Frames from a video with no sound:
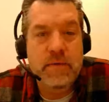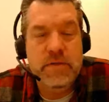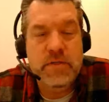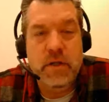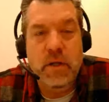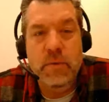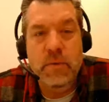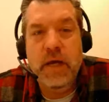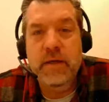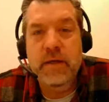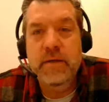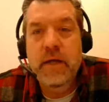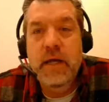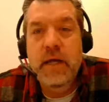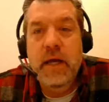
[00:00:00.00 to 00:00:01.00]
a slow night,
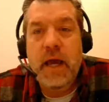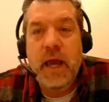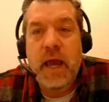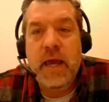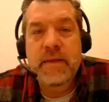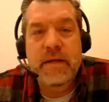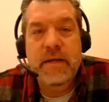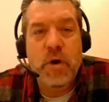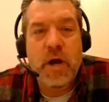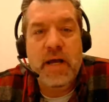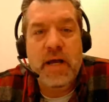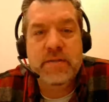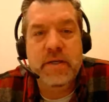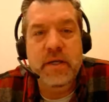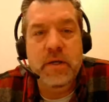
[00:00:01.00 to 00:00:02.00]
and they were
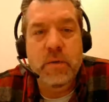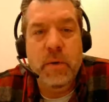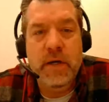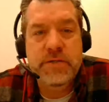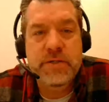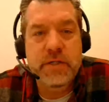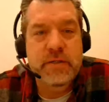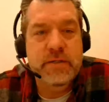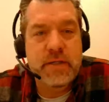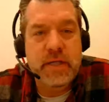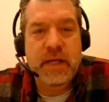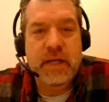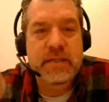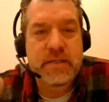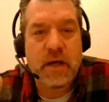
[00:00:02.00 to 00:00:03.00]
asking questions,
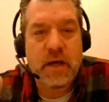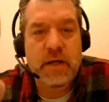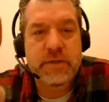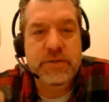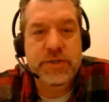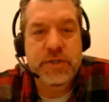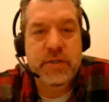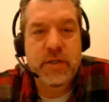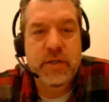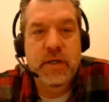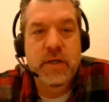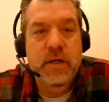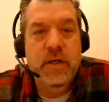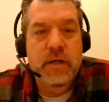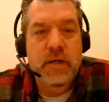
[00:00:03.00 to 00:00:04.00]
and I touched
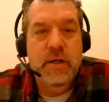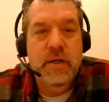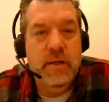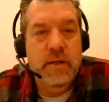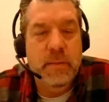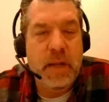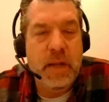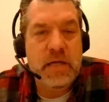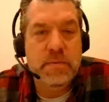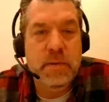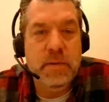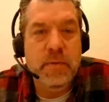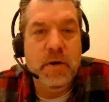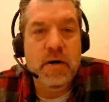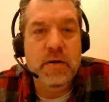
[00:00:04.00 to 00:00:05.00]
the
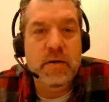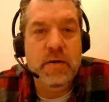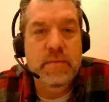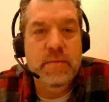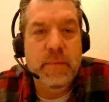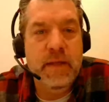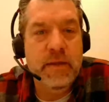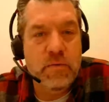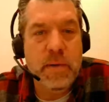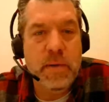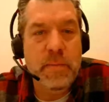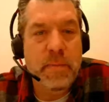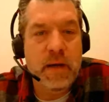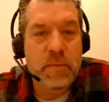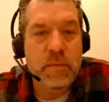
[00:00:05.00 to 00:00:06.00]
plasma ball, and the REM
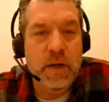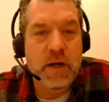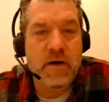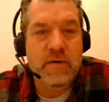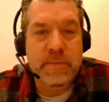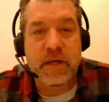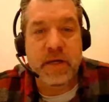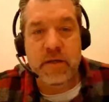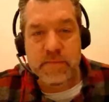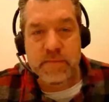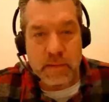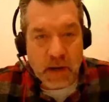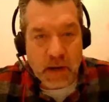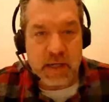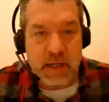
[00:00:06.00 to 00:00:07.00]
pod went off because
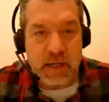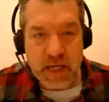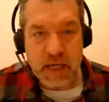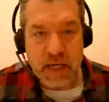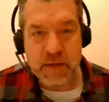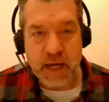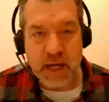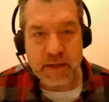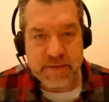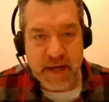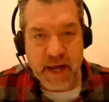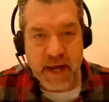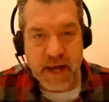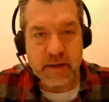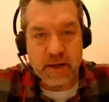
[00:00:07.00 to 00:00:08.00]
my body became the
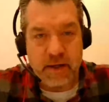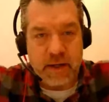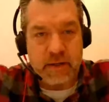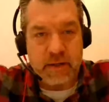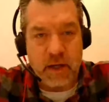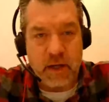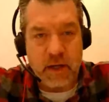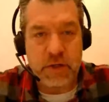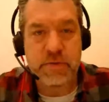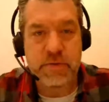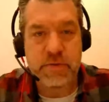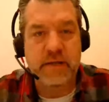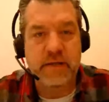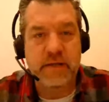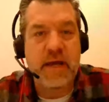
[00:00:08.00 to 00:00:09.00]
antenna, and a huge
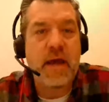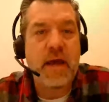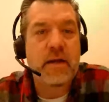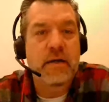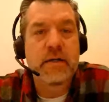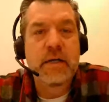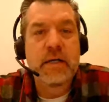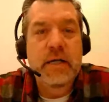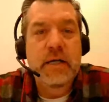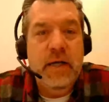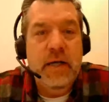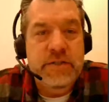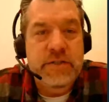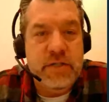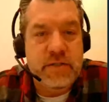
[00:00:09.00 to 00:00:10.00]
antenna,
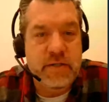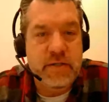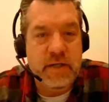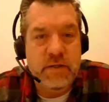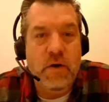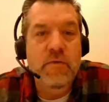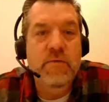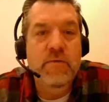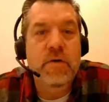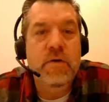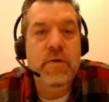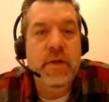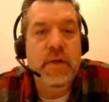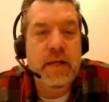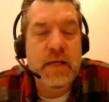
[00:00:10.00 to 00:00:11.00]
and just sent
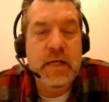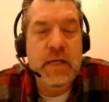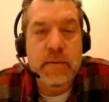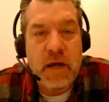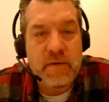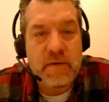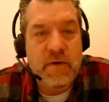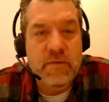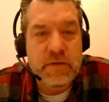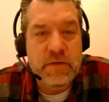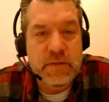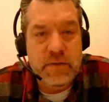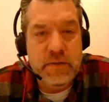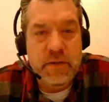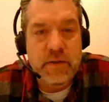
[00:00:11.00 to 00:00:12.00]
over that EMF over
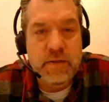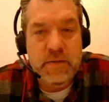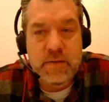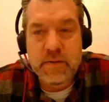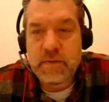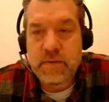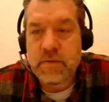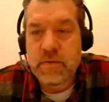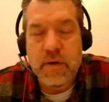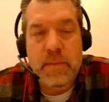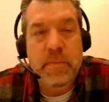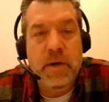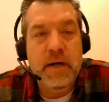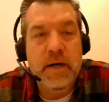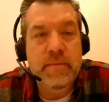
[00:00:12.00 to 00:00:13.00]
to the REM
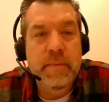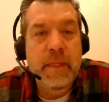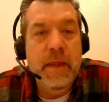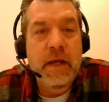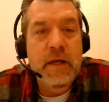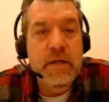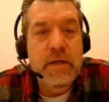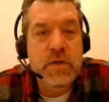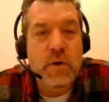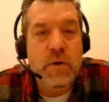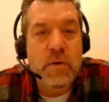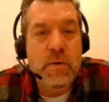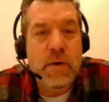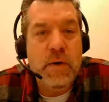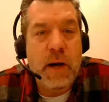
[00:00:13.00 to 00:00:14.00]
pod.
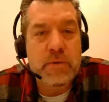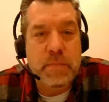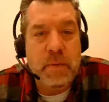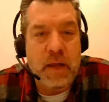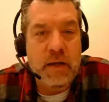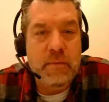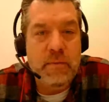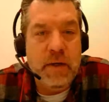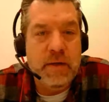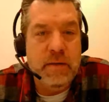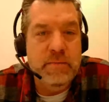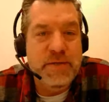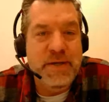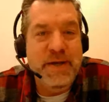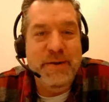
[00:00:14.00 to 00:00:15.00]
So I was playing with
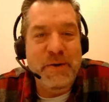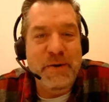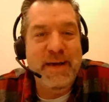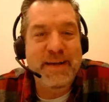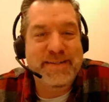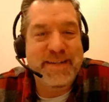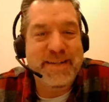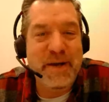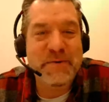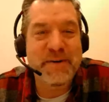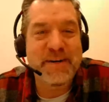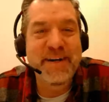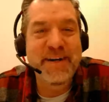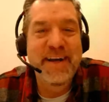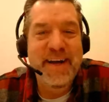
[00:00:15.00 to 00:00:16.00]
them. So as they
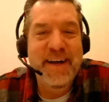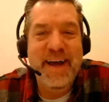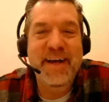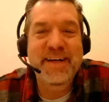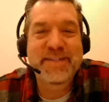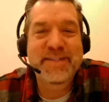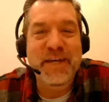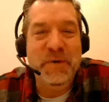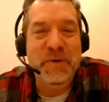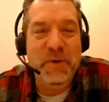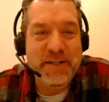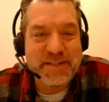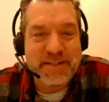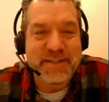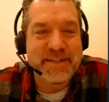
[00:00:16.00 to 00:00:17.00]
were asking
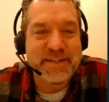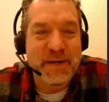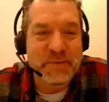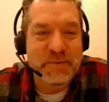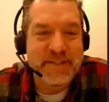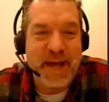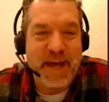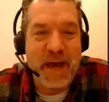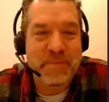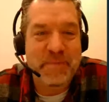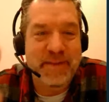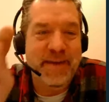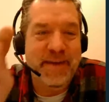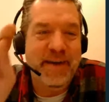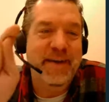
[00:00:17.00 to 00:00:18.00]
questions, I was
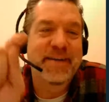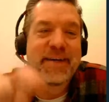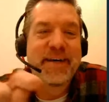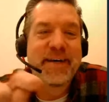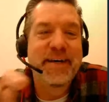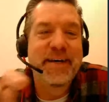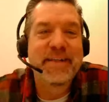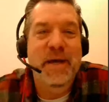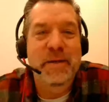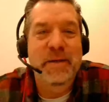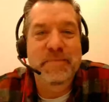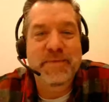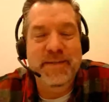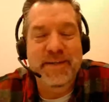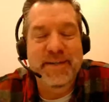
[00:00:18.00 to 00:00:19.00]
tapping that
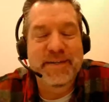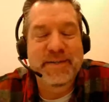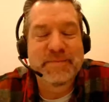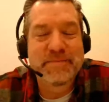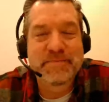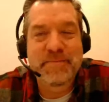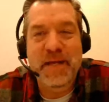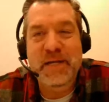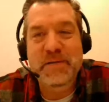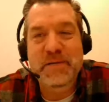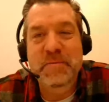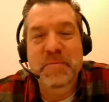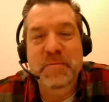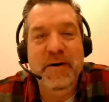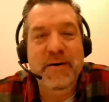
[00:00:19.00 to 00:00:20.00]

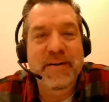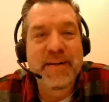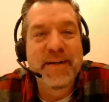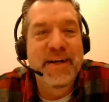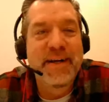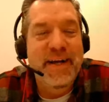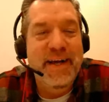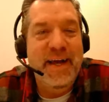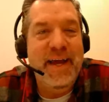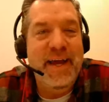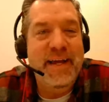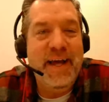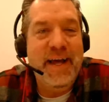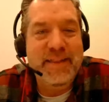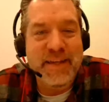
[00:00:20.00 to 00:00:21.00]
plasma ball.
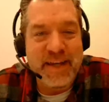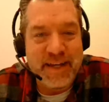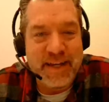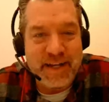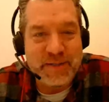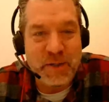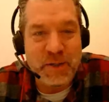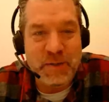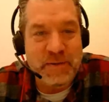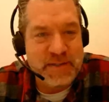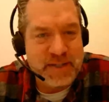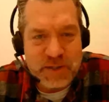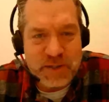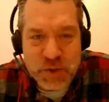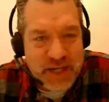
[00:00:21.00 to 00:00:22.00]
And at the end, I told them, I
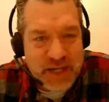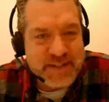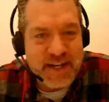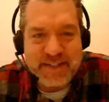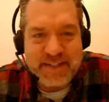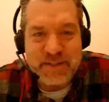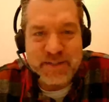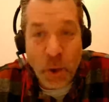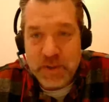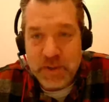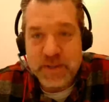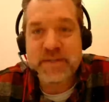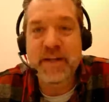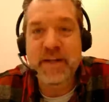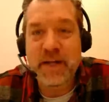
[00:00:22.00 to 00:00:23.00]
said, "Did you guys not
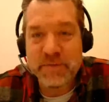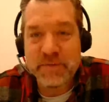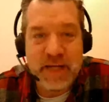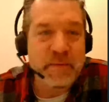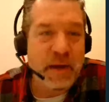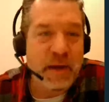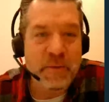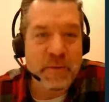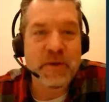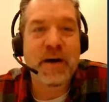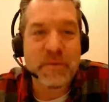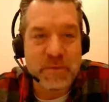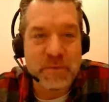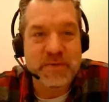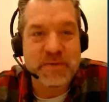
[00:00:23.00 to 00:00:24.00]
notice that every time that went
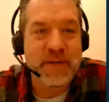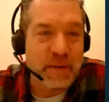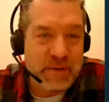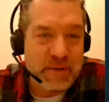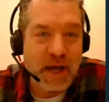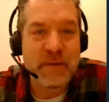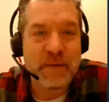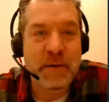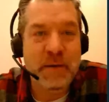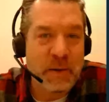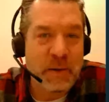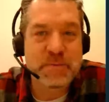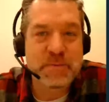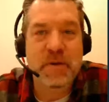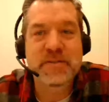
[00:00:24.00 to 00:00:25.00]
off was the same time I
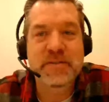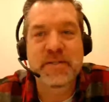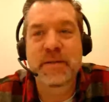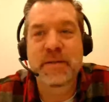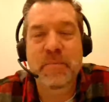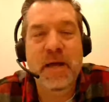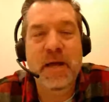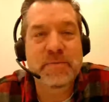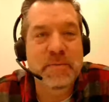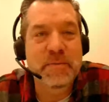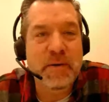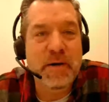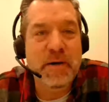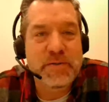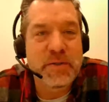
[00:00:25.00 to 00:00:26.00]
was pressing the plasma
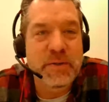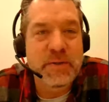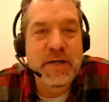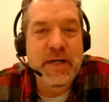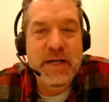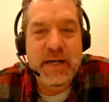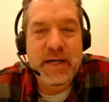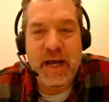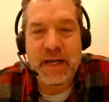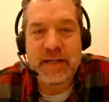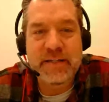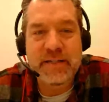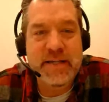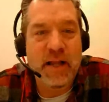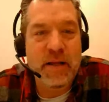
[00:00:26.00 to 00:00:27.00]
ball?" So I had
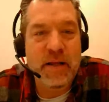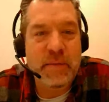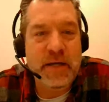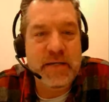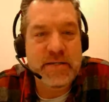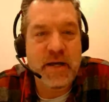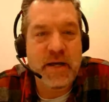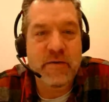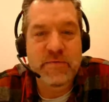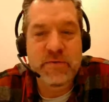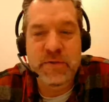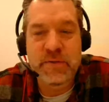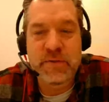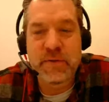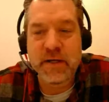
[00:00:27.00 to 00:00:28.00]
to tell on myself
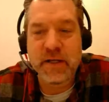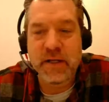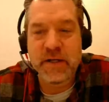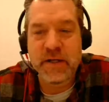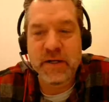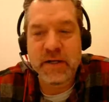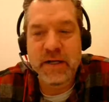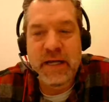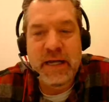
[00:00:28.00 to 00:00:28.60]
to clear